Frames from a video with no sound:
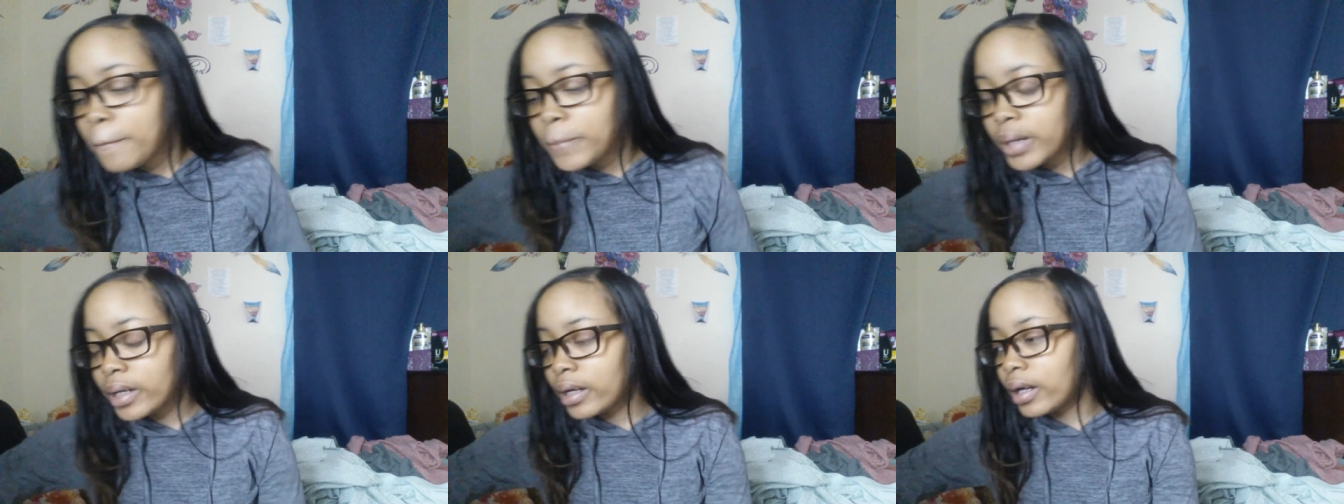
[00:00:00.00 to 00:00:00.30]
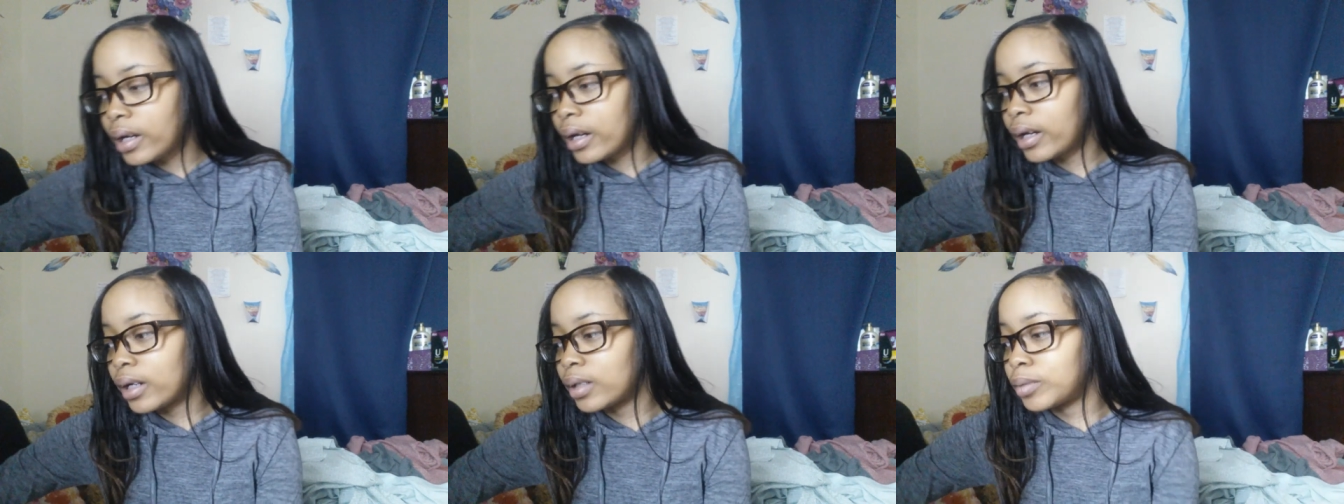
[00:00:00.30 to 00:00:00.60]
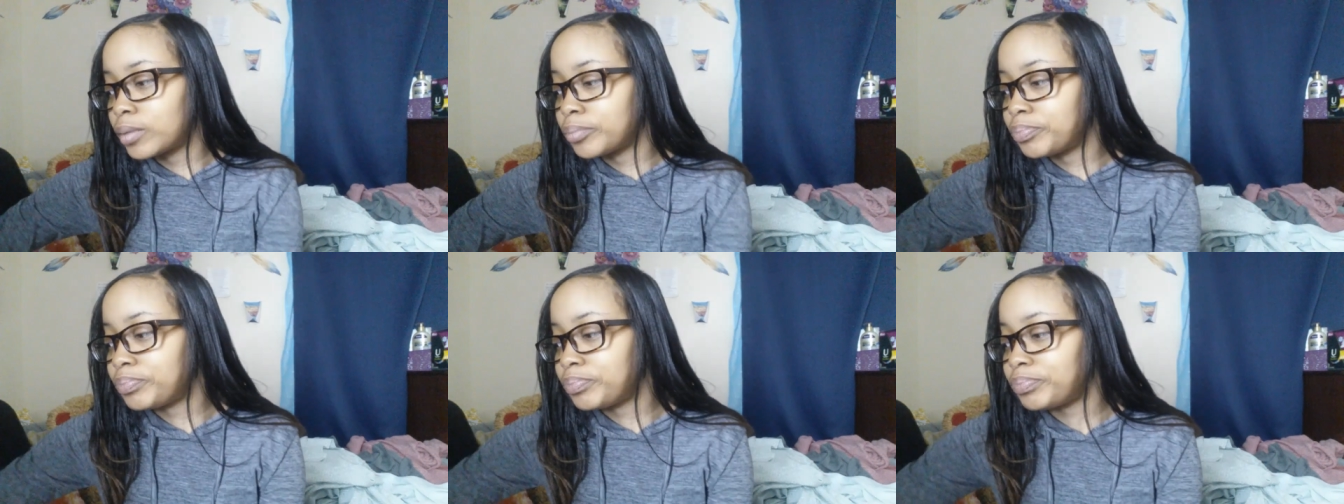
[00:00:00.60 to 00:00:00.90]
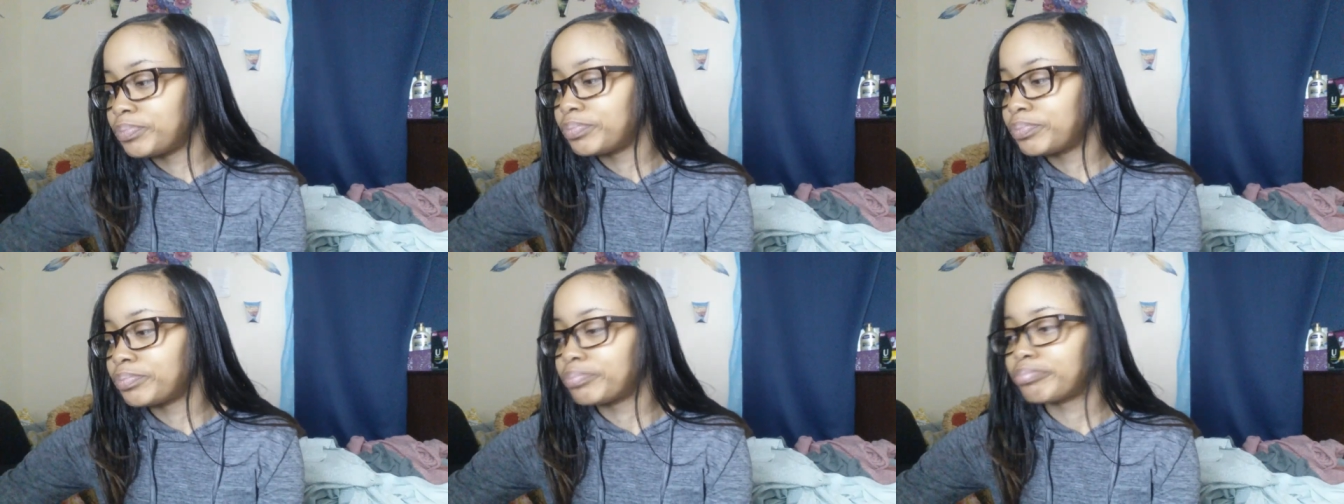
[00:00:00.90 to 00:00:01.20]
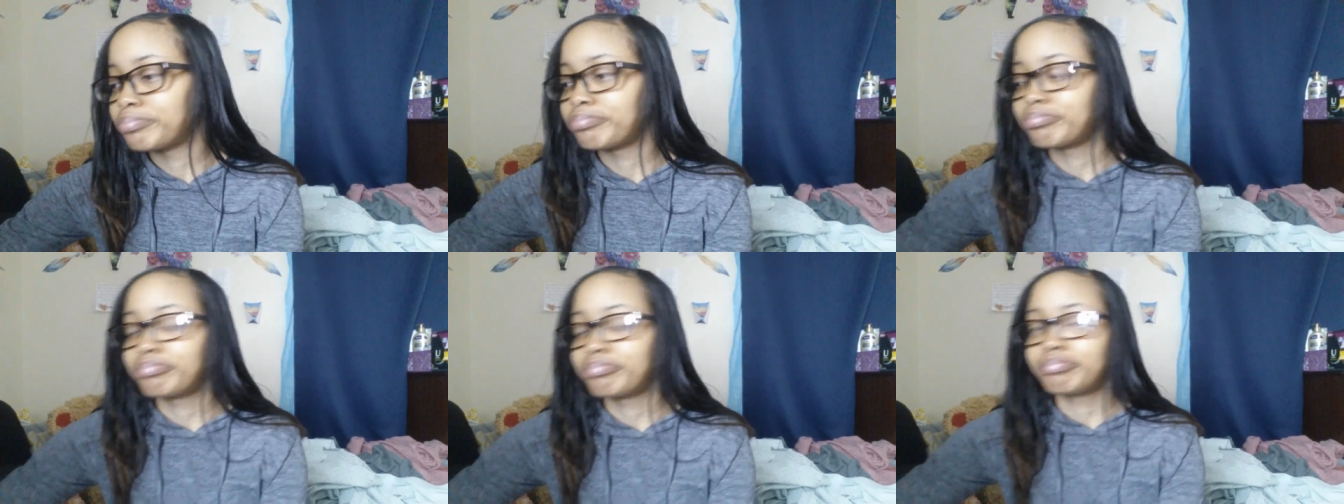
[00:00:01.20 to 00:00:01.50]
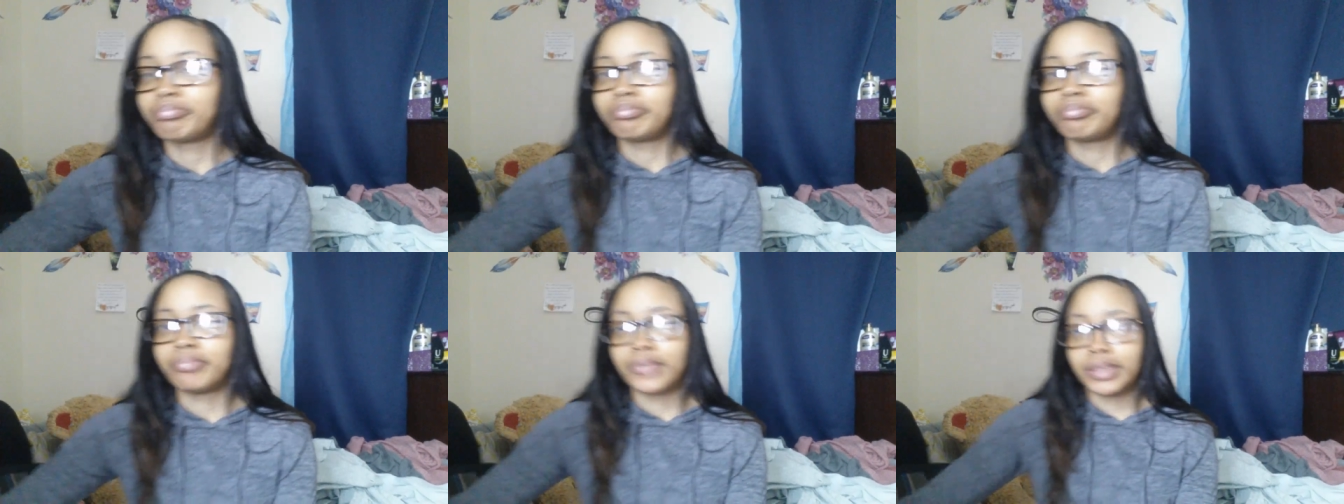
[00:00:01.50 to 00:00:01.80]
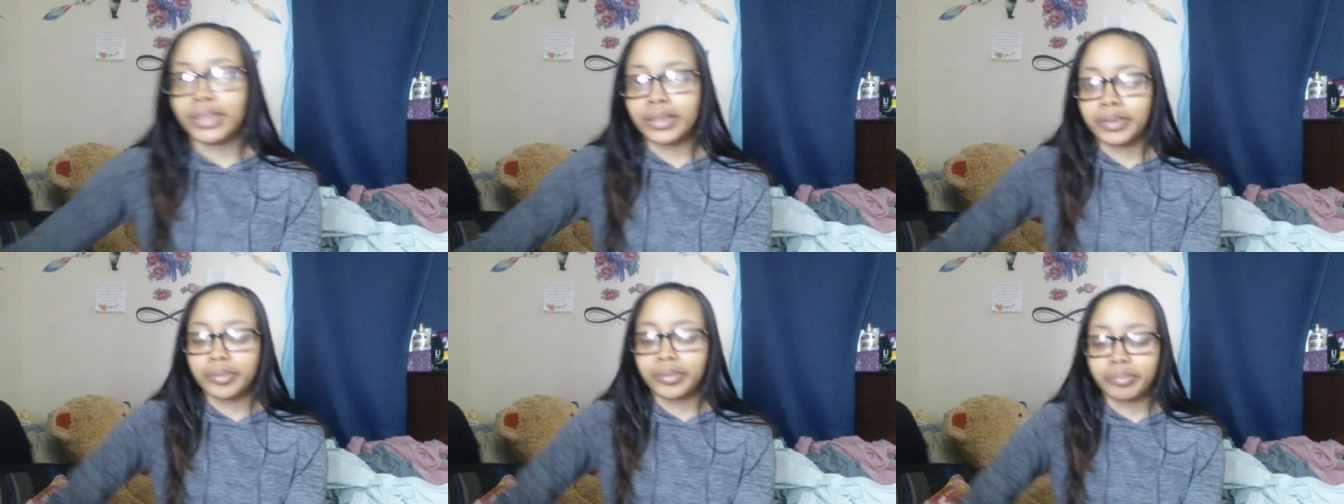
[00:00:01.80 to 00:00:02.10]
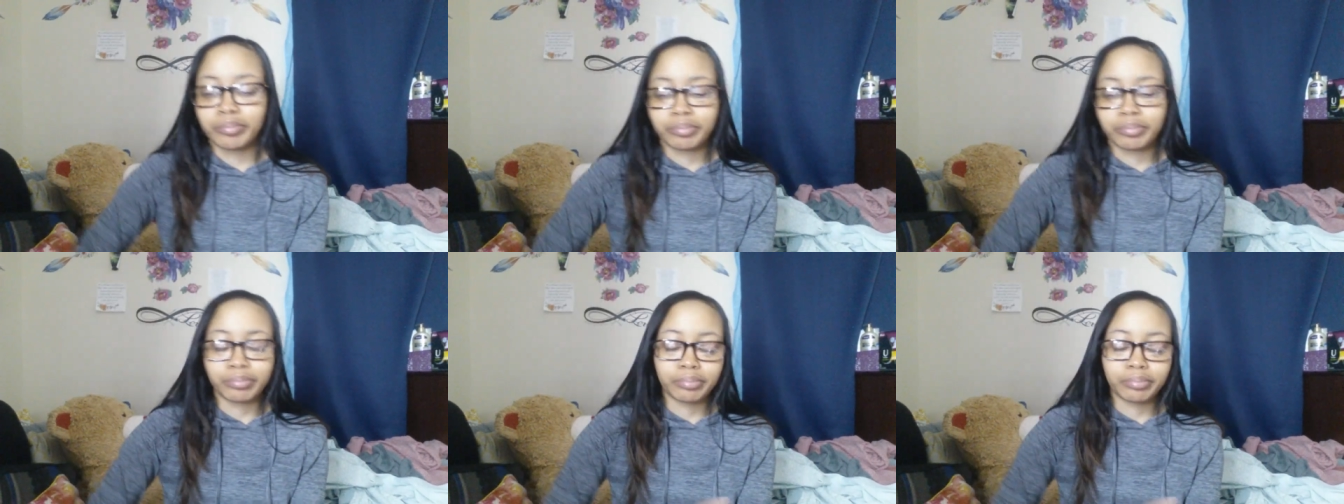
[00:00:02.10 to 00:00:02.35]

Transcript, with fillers: But, um, you know,